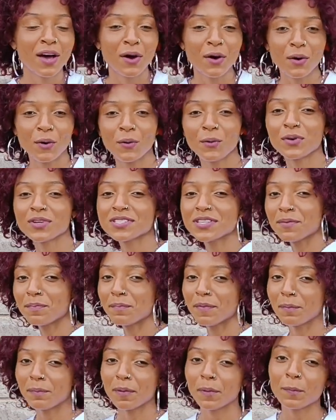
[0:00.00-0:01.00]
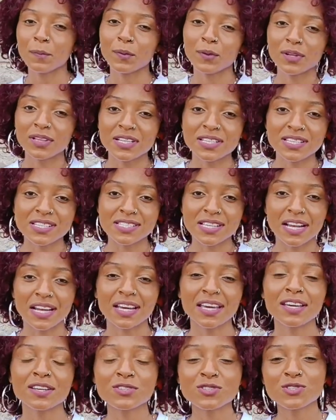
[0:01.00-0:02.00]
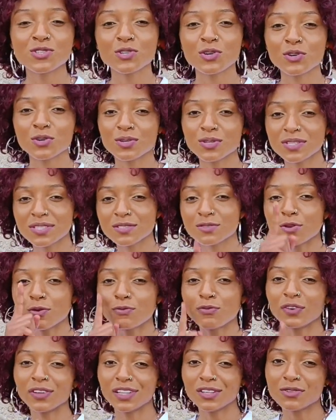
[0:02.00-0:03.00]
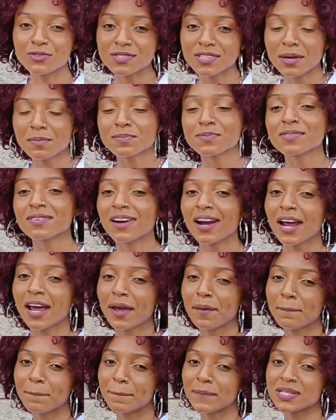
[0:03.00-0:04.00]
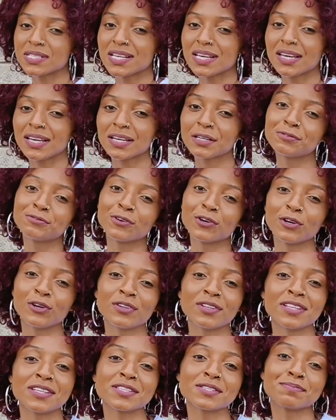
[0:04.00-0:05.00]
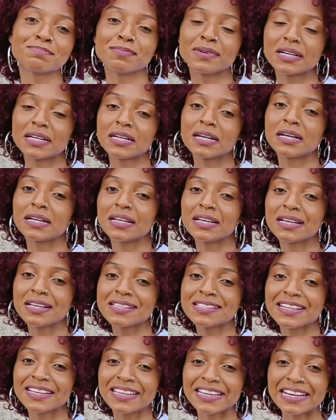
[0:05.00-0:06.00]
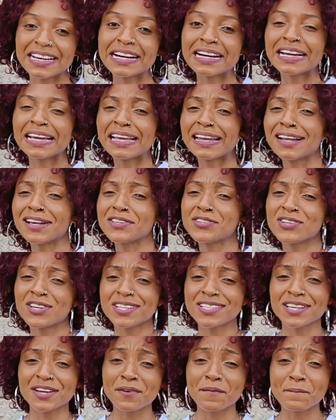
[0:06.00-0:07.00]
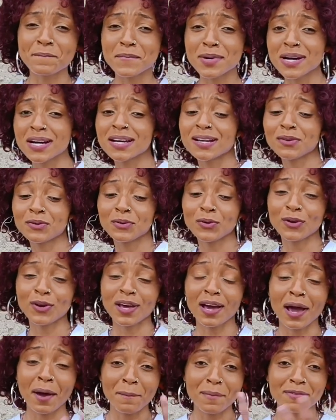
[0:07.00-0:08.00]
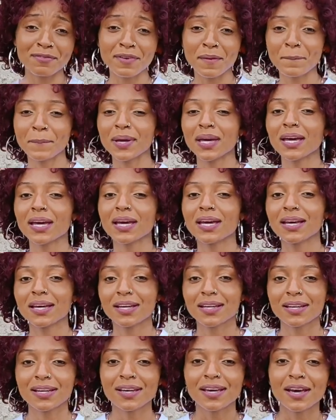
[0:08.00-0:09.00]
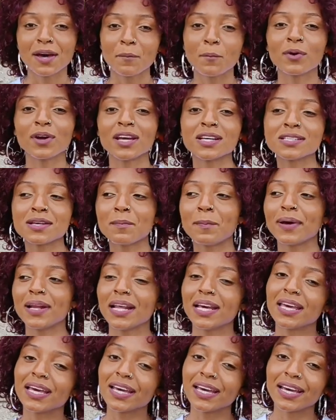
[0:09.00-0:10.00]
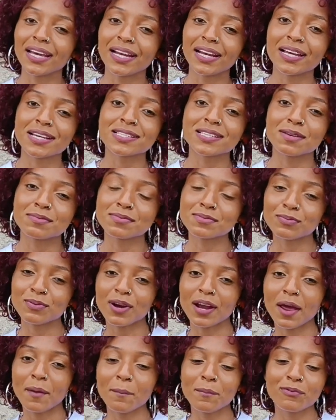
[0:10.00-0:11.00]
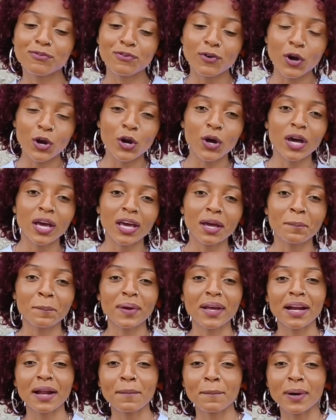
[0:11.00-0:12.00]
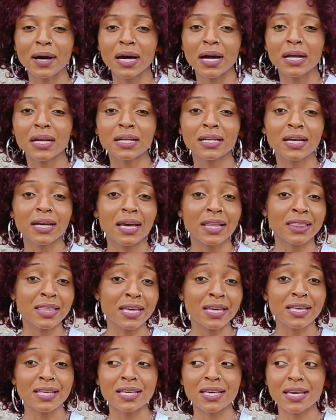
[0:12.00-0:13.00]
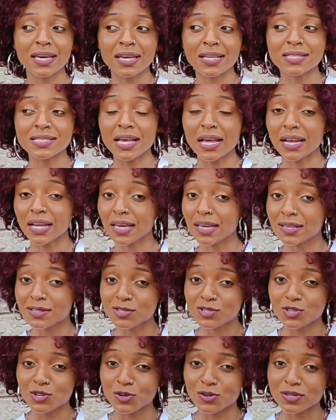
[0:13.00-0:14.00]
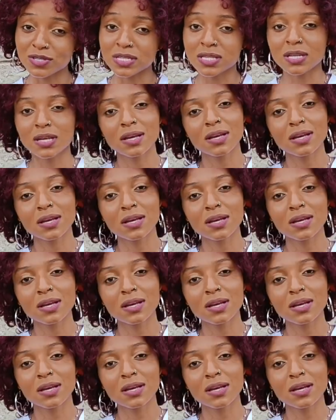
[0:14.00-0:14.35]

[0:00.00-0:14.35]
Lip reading: Oh, what's up my people, this is the Kiz Shows. Don't forget to subscribe, manze, follow this man. He's a young energetic man, you know, na kama vipi. Bonyeza pale kengele, subscribe, follow him kila mahali. I think it's Alex's shows.